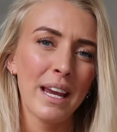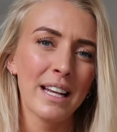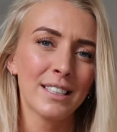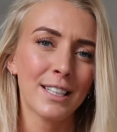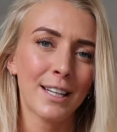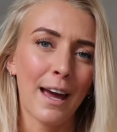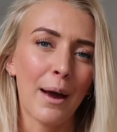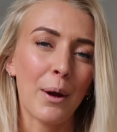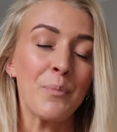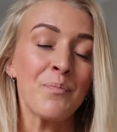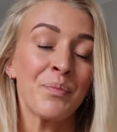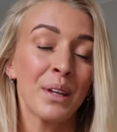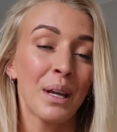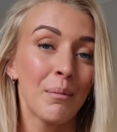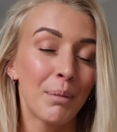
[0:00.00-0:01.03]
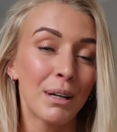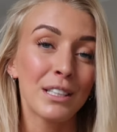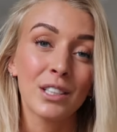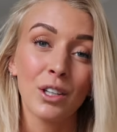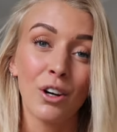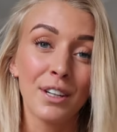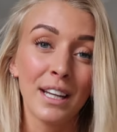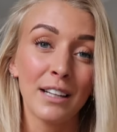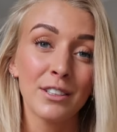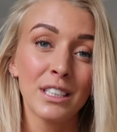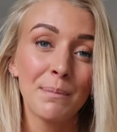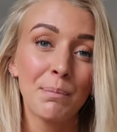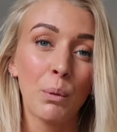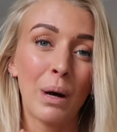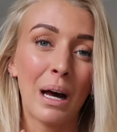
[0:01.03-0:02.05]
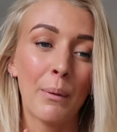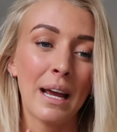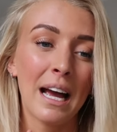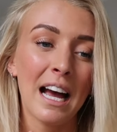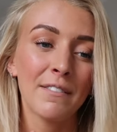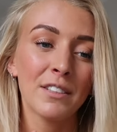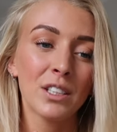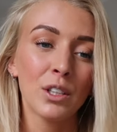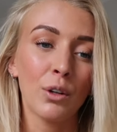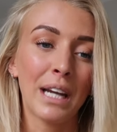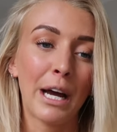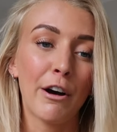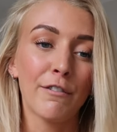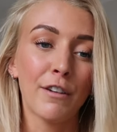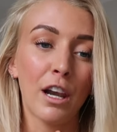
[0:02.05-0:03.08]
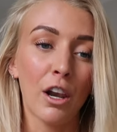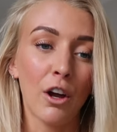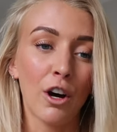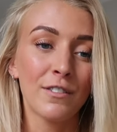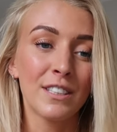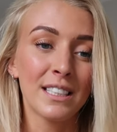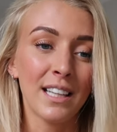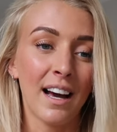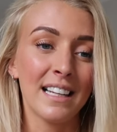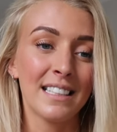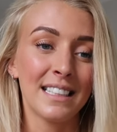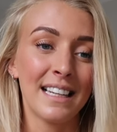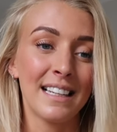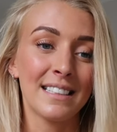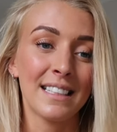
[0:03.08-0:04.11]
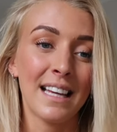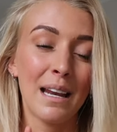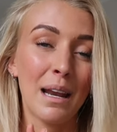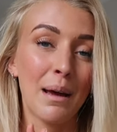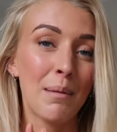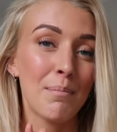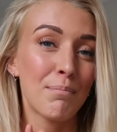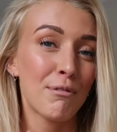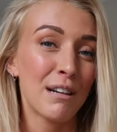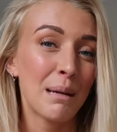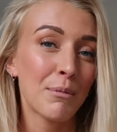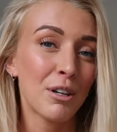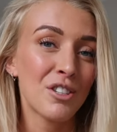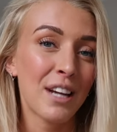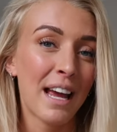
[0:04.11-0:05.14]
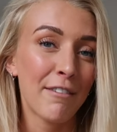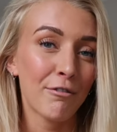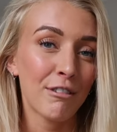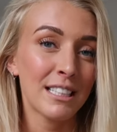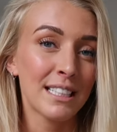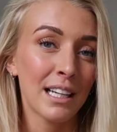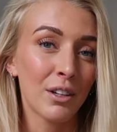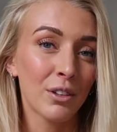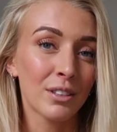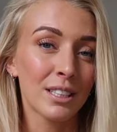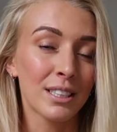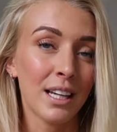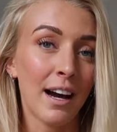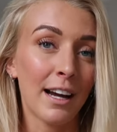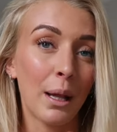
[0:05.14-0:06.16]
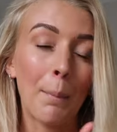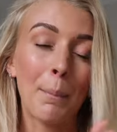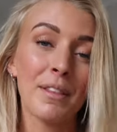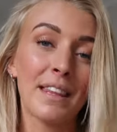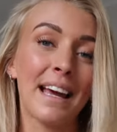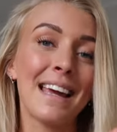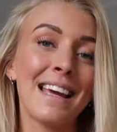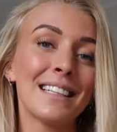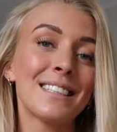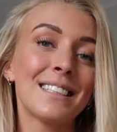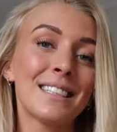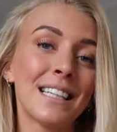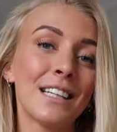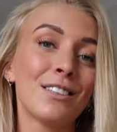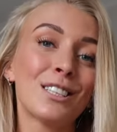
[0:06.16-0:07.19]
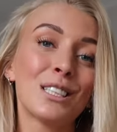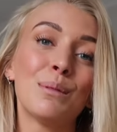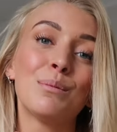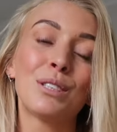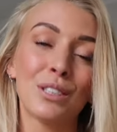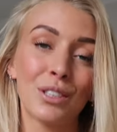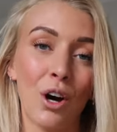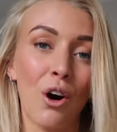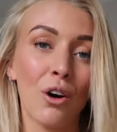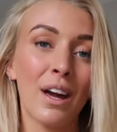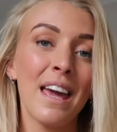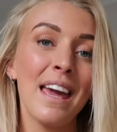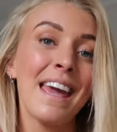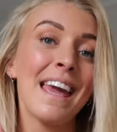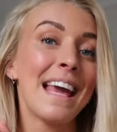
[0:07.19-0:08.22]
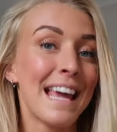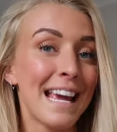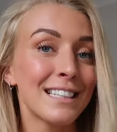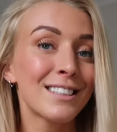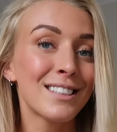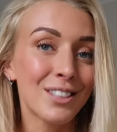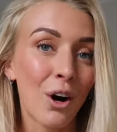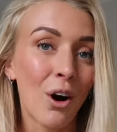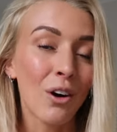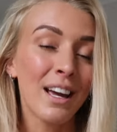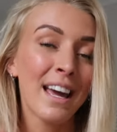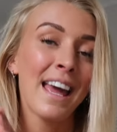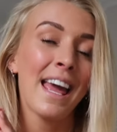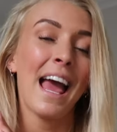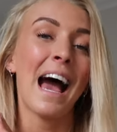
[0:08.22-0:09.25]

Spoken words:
weeks ago, but it's gone down super well. We have sold out of a lot of sizes in pretty much every single style, but there is still some stock in stock,